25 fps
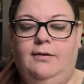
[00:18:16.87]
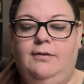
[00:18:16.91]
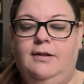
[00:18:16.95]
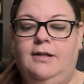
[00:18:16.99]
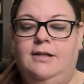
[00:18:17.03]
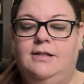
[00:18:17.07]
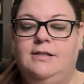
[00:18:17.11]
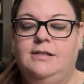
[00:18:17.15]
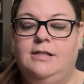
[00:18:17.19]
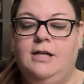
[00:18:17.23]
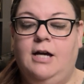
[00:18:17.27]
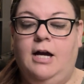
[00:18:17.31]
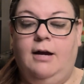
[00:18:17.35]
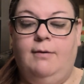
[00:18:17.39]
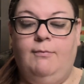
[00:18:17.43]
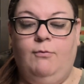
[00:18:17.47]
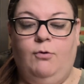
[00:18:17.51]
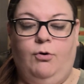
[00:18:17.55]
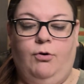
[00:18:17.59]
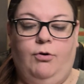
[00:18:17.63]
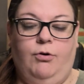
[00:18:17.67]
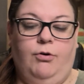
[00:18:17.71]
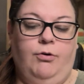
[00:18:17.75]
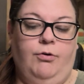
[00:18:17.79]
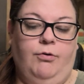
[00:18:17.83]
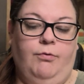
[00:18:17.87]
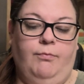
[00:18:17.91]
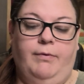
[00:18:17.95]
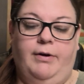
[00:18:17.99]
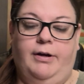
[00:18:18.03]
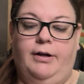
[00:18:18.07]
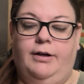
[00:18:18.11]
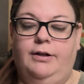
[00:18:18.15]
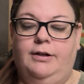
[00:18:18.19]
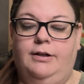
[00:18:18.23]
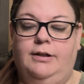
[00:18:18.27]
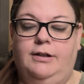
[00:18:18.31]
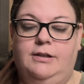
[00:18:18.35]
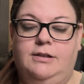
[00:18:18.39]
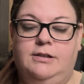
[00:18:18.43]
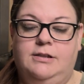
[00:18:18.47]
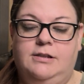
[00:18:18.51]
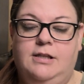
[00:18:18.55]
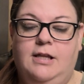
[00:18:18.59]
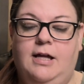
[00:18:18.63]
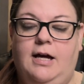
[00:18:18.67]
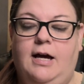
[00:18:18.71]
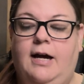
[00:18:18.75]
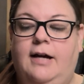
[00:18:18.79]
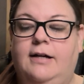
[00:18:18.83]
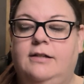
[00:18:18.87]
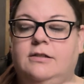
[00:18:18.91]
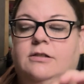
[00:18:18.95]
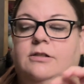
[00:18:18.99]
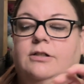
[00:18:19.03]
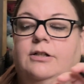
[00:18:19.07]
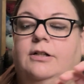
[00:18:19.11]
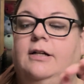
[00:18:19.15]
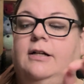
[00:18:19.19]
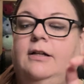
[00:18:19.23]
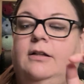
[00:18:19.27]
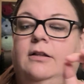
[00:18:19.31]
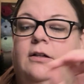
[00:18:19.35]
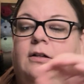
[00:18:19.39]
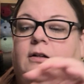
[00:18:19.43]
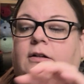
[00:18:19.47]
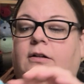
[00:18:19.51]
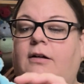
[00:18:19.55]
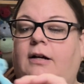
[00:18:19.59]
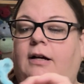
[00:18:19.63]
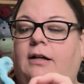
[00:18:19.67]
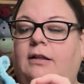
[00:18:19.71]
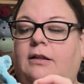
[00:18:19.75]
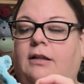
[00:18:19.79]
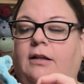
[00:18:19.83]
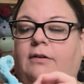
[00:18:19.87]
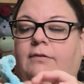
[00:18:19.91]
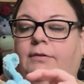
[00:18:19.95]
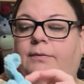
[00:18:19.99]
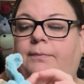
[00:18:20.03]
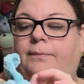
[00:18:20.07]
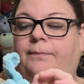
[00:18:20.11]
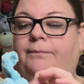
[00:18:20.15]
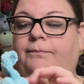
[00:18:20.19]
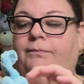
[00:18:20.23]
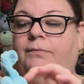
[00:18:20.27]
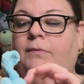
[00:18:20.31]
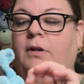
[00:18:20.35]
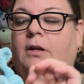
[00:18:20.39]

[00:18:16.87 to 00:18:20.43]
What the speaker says: This time, oh my goodness, the eyes are killer. I love them.